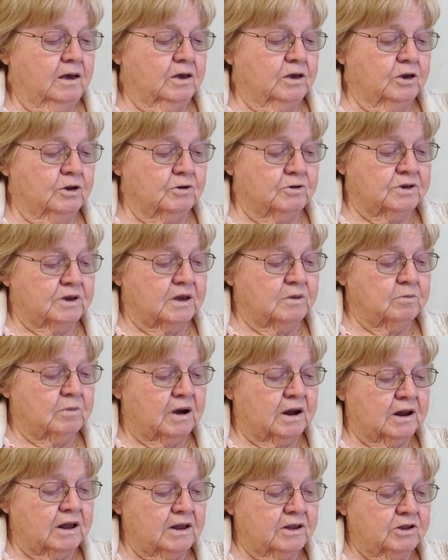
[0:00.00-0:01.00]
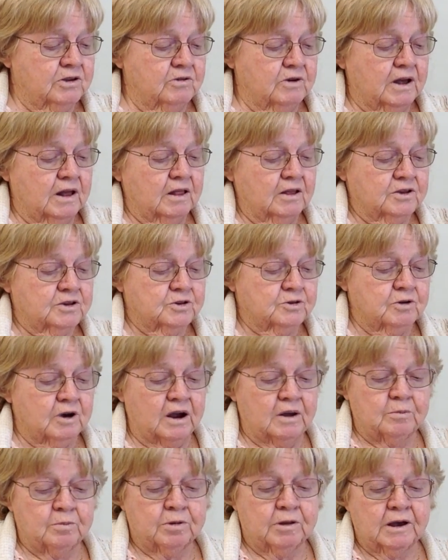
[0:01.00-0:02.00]
Using money to
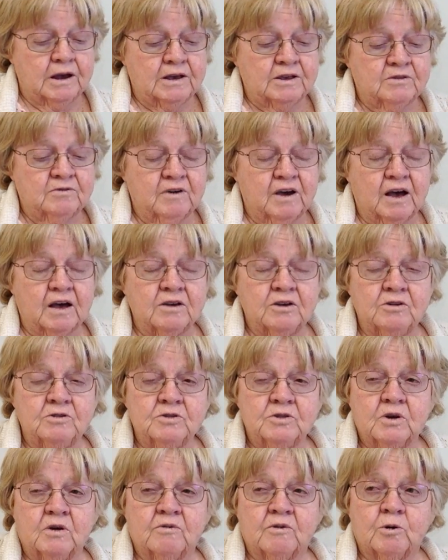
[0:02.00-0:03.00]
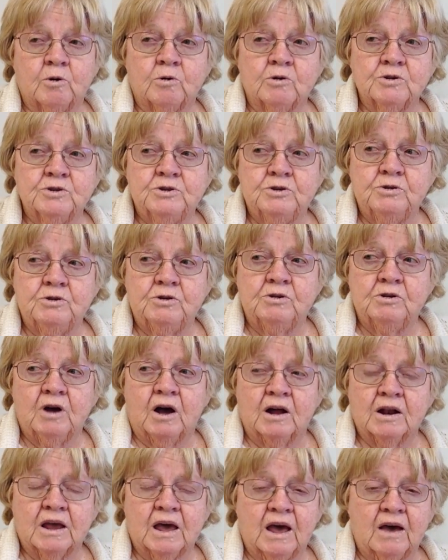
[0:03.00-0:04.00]
illustrate place values. Of course, you do
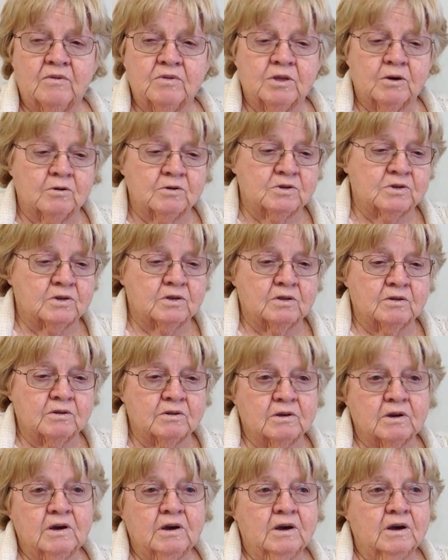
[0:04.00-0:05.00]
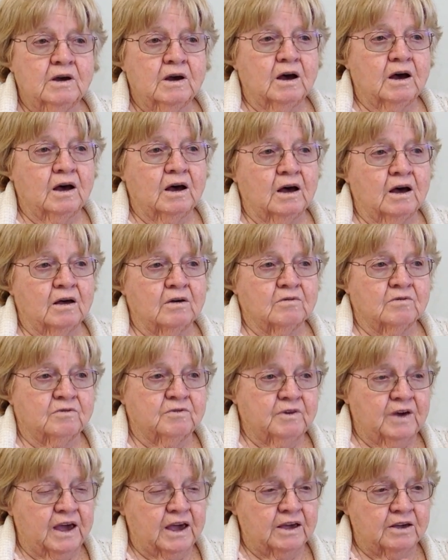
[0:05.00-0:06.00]
not have those
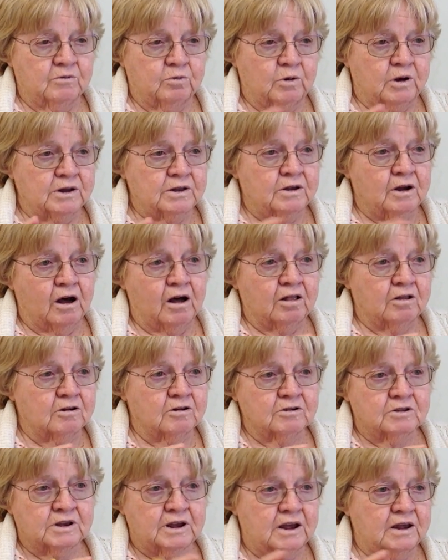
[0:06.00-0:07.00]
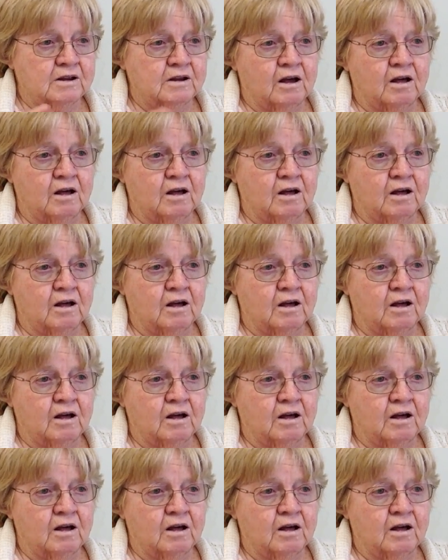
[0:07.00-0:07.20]
fake $1, $10,